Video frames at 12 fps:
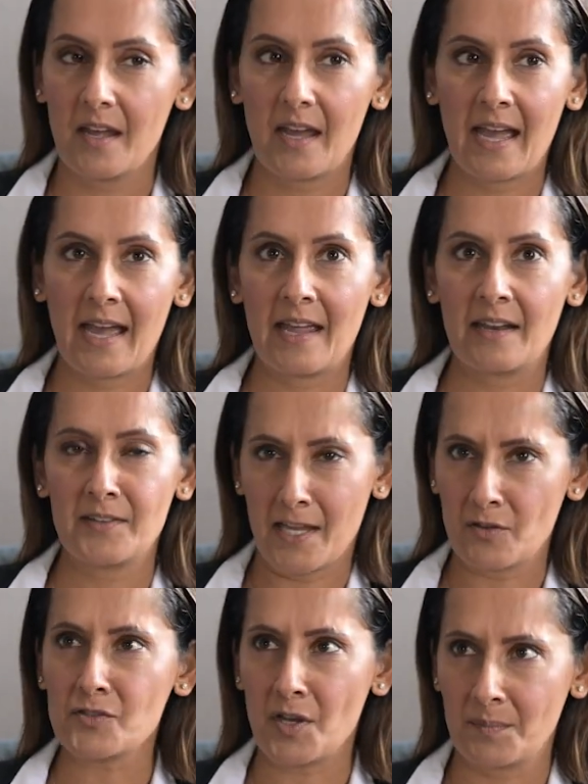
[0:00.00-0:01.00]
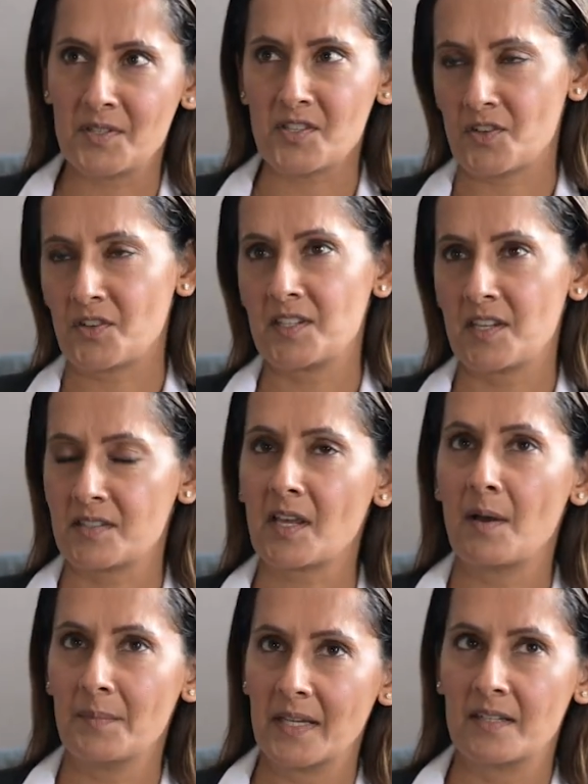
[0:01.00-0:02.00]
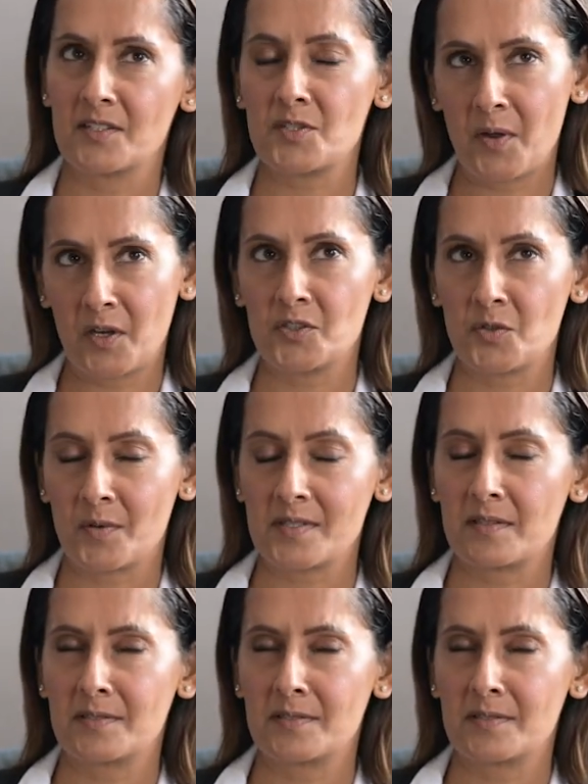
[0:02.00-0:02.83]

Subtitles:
And the Alzheimer's Society has come in and spoken to us.